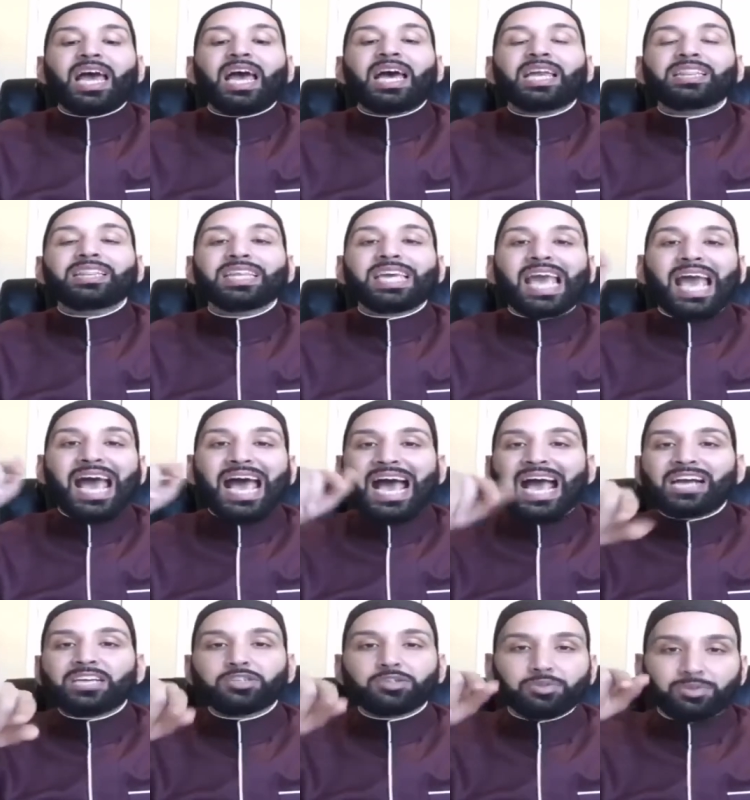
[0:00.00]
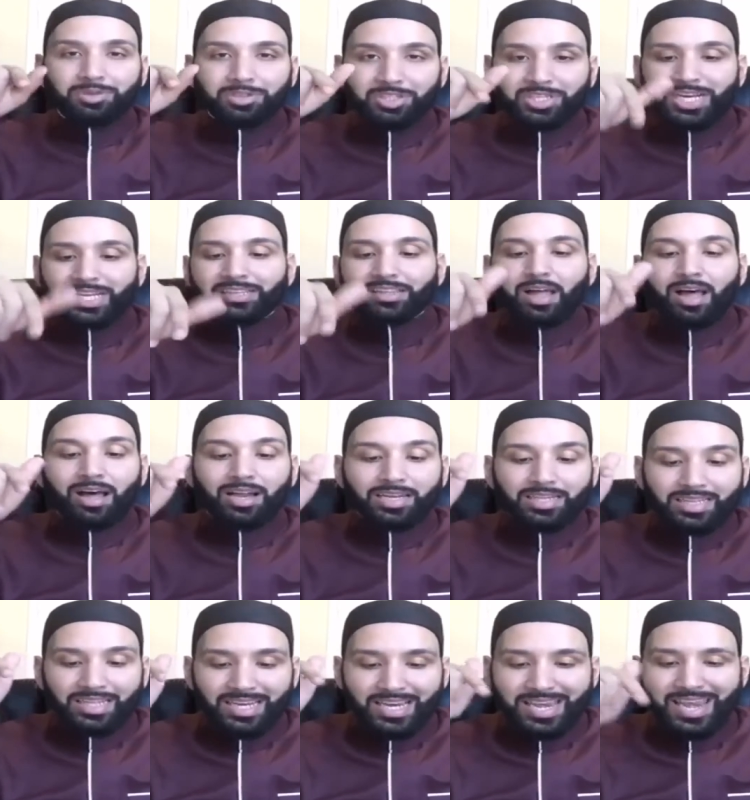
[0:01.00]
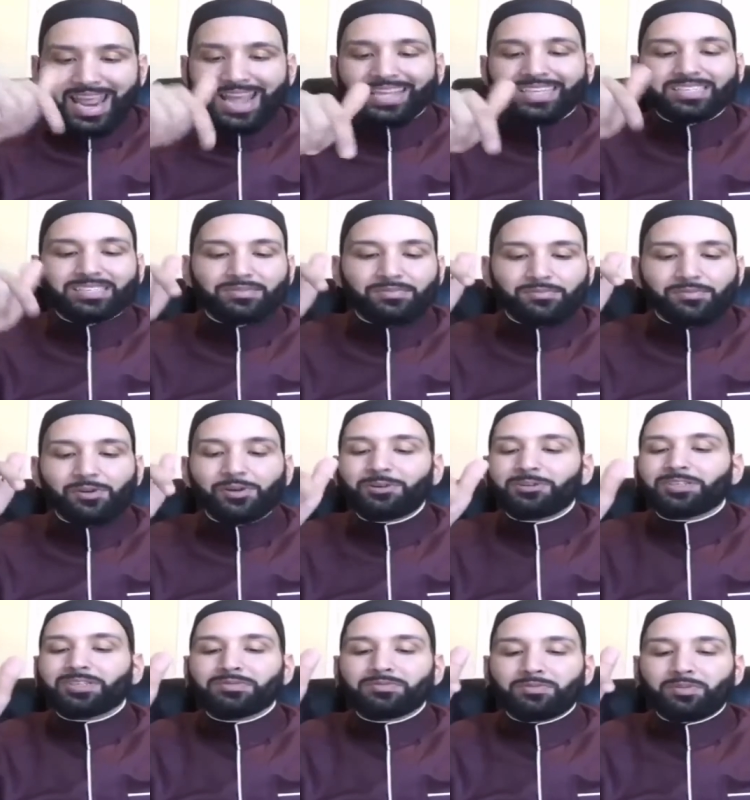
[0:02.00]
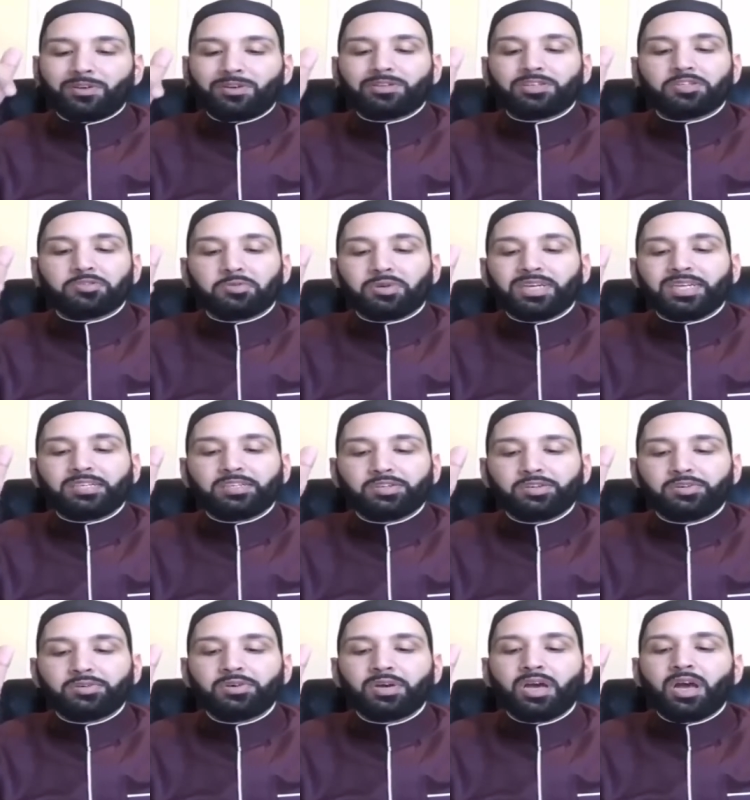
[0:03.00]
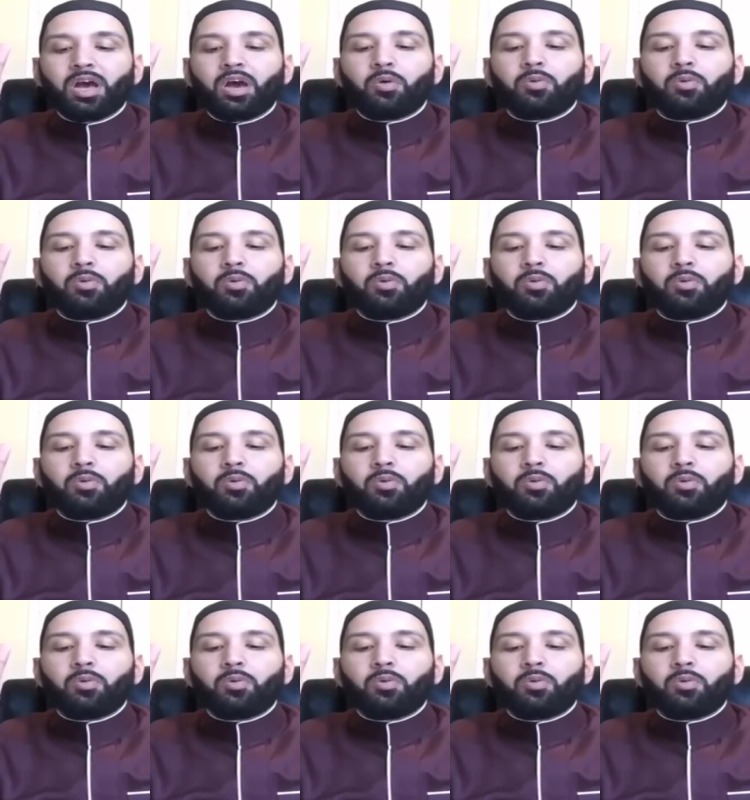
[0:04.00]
And the actual shaitan, the next verse, verse 22,